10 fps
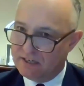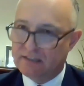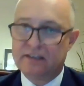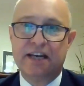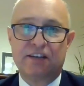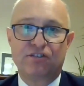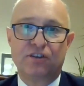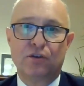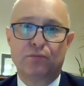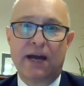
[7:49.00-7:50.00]
definitely.
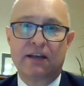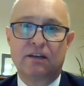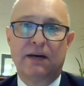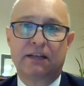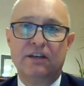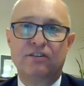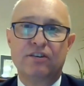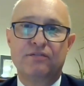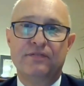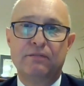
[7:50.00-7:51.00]
Yes, you're right. But it
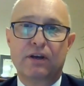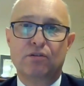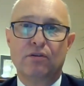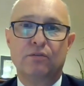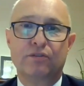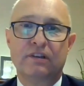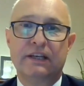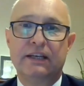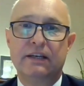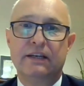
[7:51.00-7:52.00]
is very
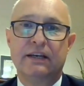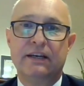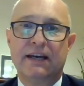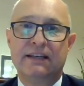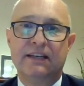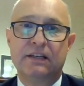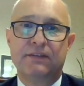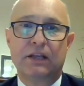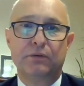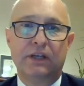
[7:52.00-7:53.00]
closely
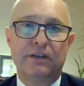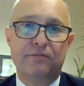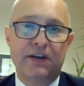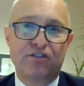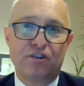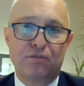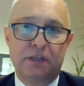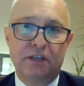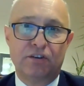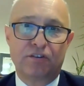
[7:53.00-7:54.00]
identified with the divisions
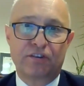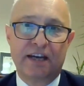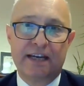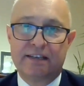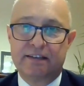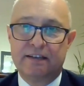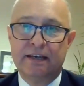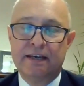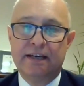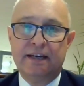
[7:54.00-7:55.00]
within the society.
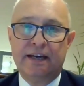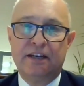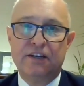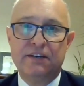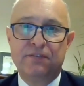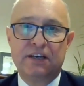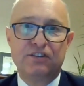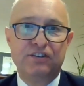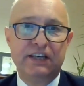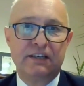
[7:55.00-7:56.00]
And if I
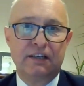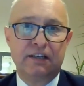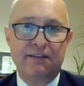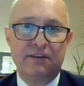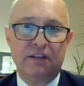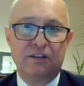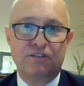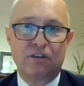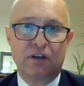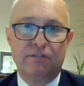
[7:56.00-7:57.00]
see any
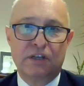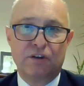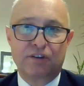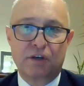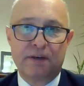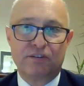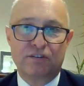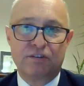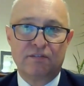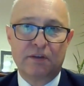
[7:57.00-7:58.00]
levels of the
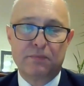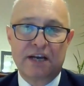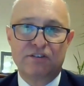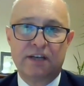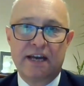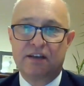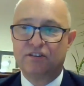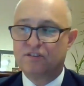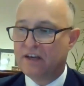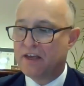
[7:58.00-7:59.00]
consequences of the Brexit, I
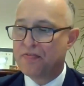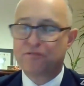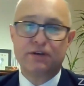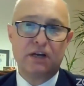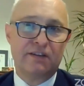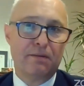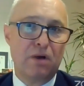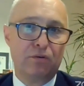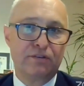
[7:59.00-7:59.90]
can see three of them